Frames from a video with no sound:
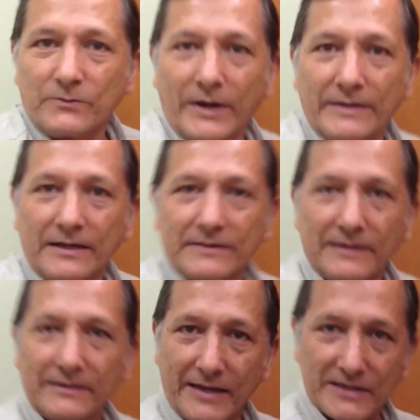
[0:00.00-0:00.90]
a way that
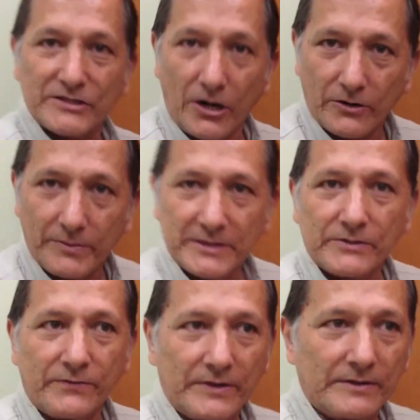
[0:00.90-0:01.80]
the
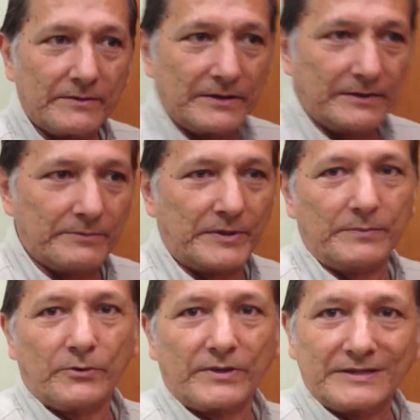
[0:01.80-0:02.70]
taxonomists, or the
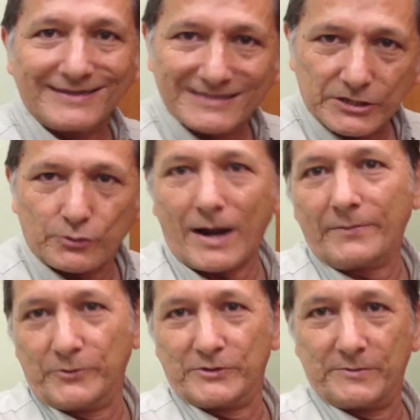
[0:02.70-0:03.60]
people that
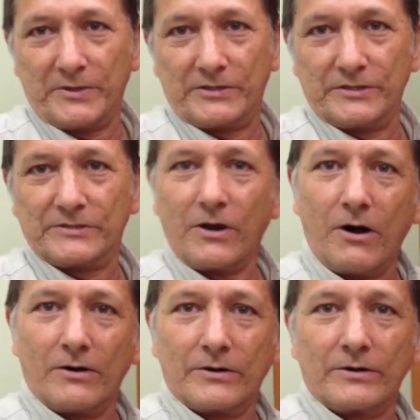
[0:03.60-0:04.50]
describe new species,
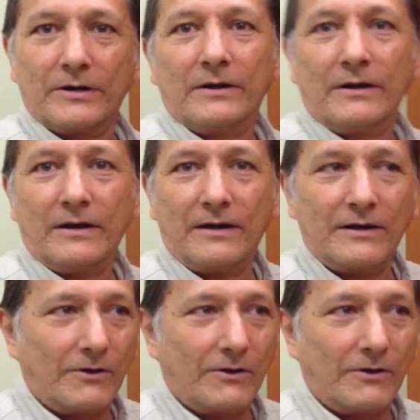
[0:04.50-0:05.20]
honor uh,